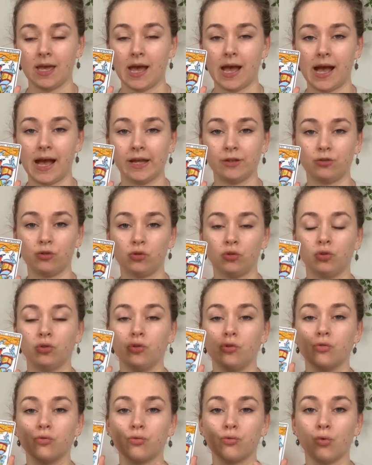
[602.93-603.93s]
and to
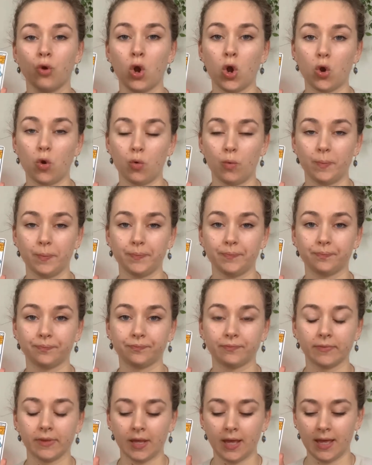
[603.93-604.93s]
grow.
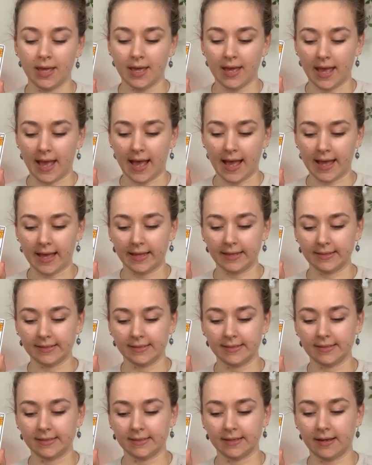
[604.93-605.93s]

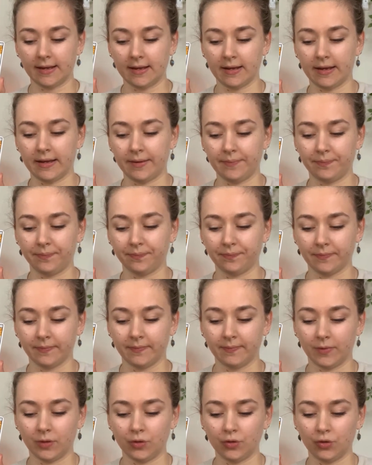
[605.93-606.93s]
And
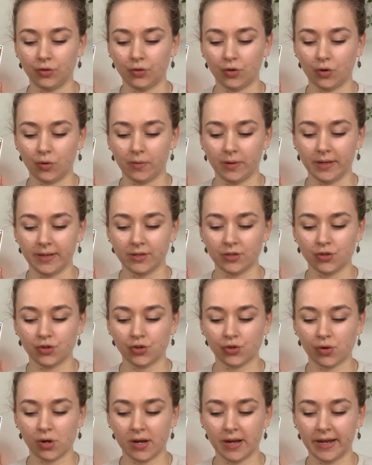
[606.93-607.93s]
you know,
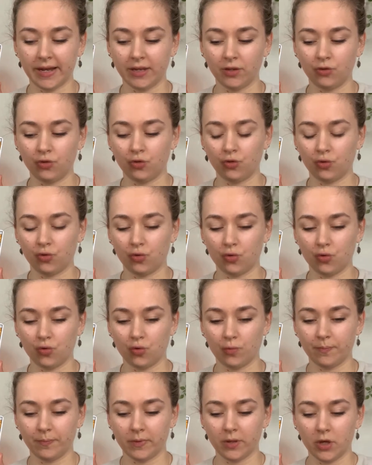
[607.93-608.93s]
try
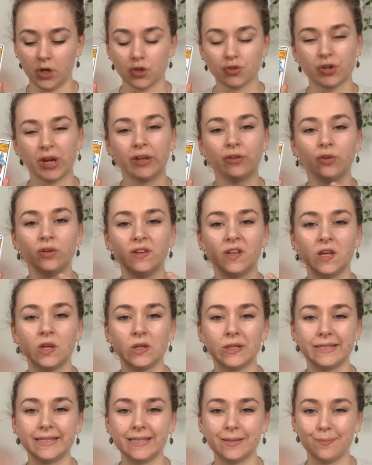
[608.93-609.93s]
to take
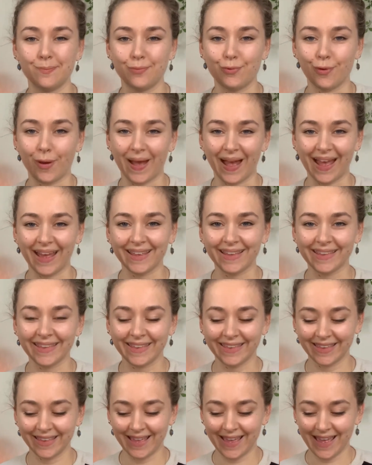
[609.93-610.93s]
a deep breath
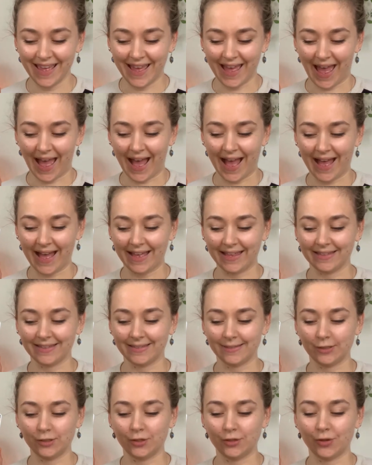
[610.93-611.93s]
and,
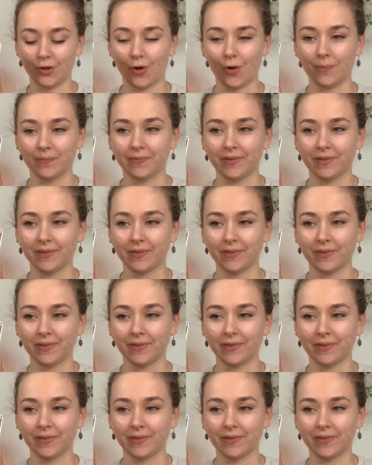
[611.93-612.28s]
you know,